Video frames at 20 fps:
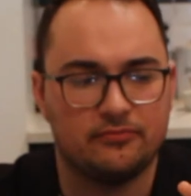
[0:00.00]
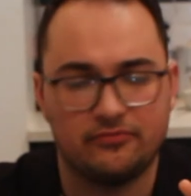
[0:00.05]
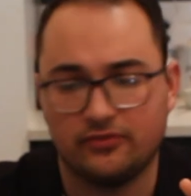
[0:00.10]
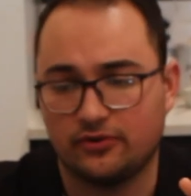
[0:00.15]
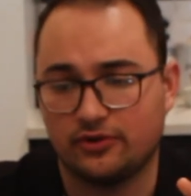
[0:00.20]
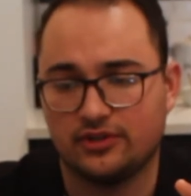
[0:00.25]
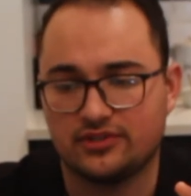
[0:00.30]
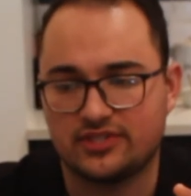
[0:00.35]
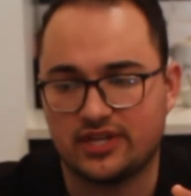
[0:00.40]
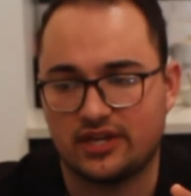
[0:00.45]
I
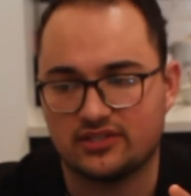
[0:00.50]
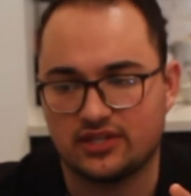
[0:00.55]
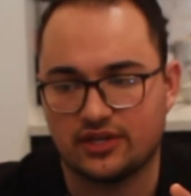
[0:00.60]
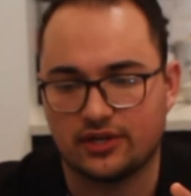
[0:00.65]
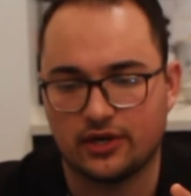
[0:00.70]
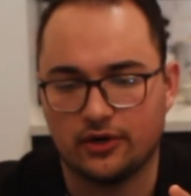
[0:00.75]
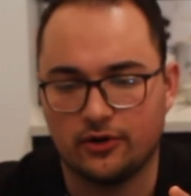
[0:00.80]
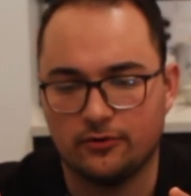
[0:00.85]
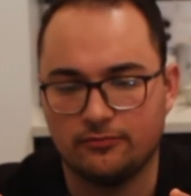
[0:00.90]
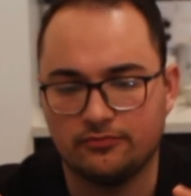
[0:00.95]
figured this out as I
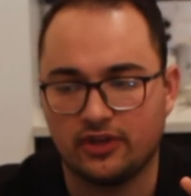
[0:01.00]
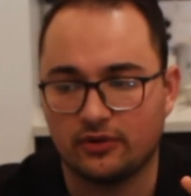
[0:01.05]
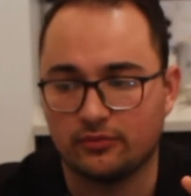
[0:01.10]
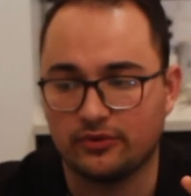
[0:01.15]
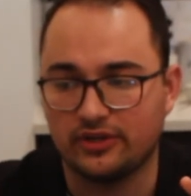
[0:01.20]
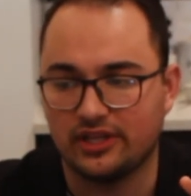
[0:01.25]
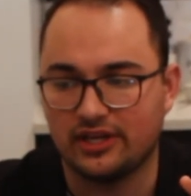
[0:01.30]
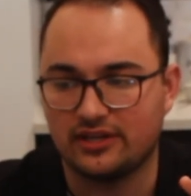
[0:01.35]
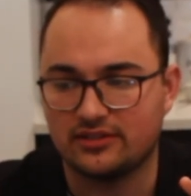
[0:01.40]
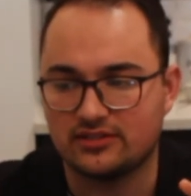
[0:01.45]
go. I
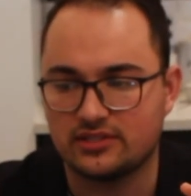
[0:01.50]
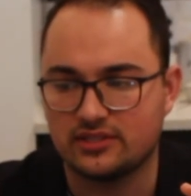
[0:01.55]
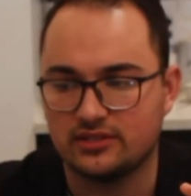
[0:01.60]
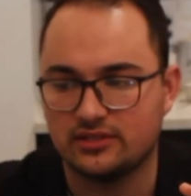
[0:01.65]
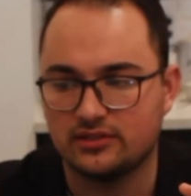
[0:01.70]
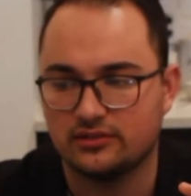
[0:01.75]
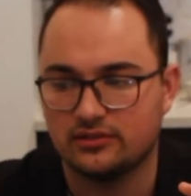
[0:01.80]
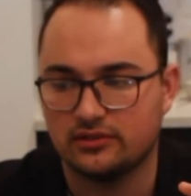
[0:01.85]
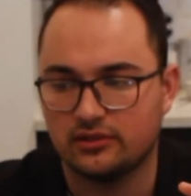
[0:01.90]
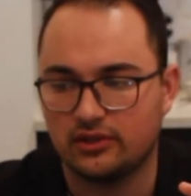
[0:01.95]

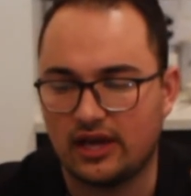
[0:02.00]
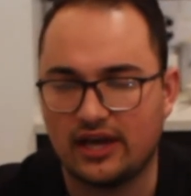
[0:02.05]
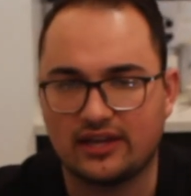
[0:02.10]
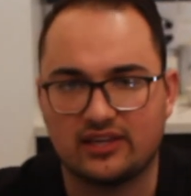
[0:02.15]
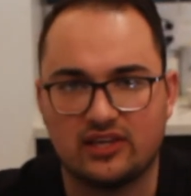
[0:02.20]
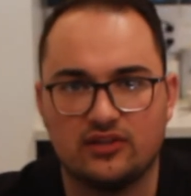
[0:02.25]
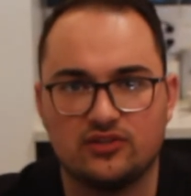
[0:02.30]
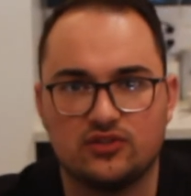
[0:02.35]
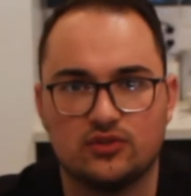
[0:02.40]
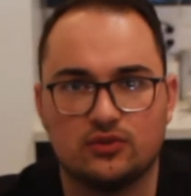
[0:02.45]
realized I
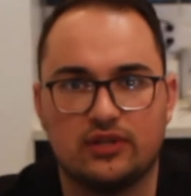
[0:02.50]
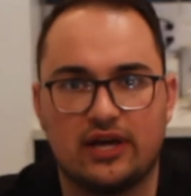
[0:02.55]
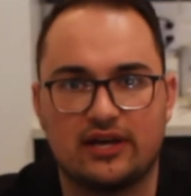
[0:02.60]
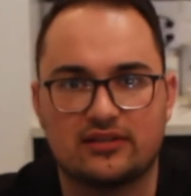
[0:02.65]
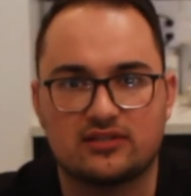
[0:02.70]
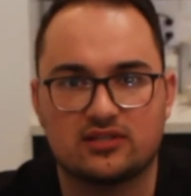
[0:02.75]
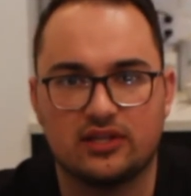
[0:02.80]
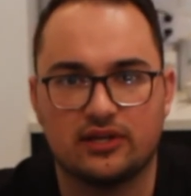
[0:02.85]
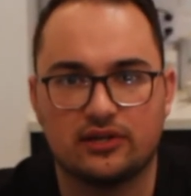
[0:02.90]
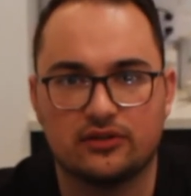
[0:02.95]
can't do
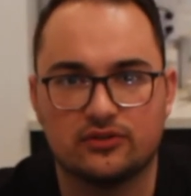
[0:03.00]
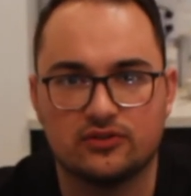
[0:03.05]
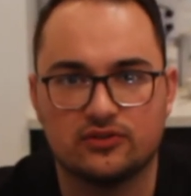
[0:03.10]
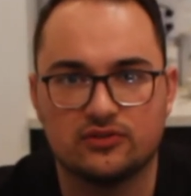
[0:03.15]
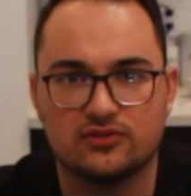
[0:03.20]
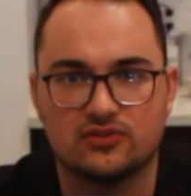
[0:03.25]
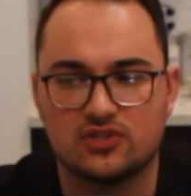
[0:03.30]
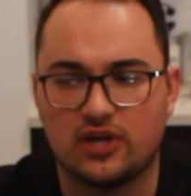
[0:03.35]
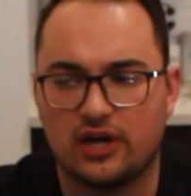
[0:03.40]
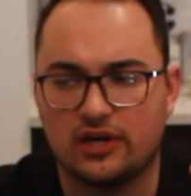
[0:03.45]
last
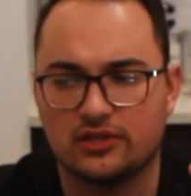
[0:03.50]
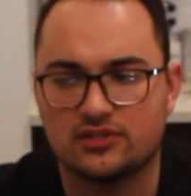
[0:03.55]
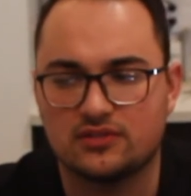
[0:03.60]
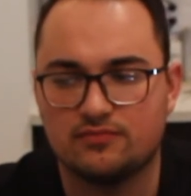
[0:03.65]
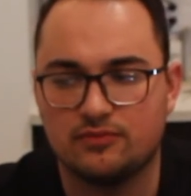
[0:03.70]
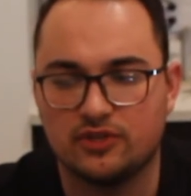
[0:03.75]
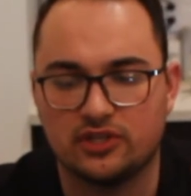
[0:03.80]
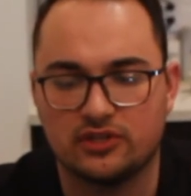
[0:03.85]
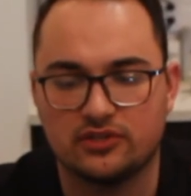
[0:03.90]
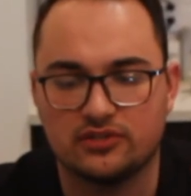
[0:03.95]
layer
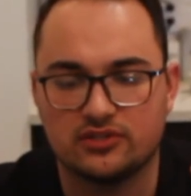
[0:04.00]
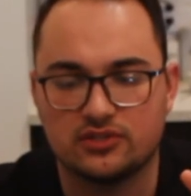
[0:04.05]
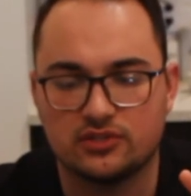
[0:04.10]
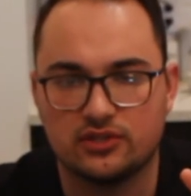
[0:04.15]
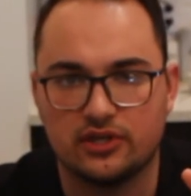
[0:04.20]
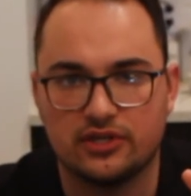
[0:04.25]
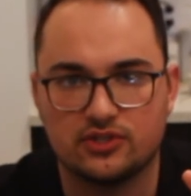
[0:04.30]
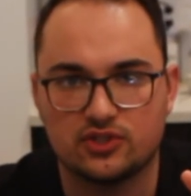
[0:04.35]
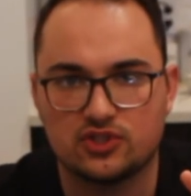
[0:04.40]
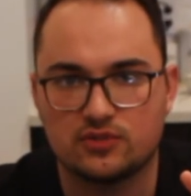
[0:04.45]
sauce
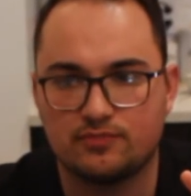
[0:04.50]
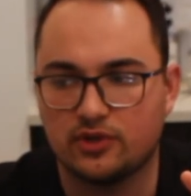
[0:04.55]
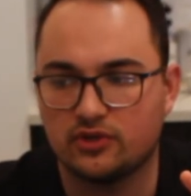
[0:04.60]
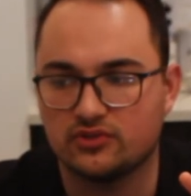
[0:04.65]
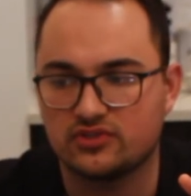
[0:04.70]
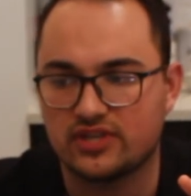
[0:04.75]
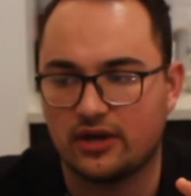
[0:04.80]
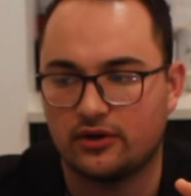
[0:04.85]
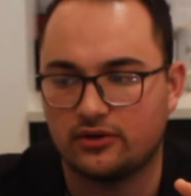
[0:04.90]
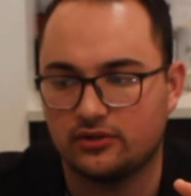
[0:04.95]
because it just
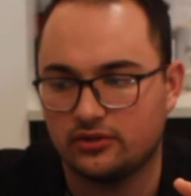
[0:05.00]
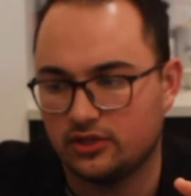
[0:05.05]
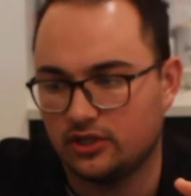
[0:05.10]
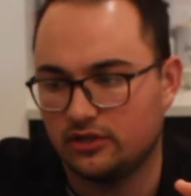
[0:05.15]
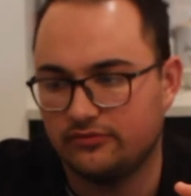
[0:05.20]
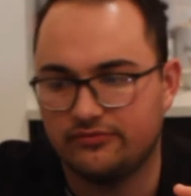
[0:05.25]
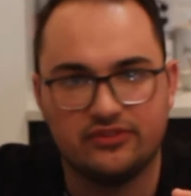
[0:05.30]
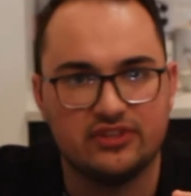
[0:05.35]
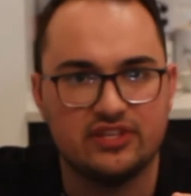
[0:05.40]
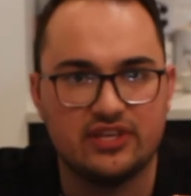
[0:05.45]
spills out
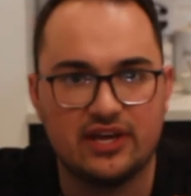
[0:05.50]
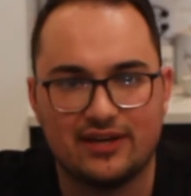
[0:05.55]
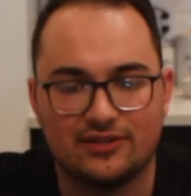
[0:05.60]
of the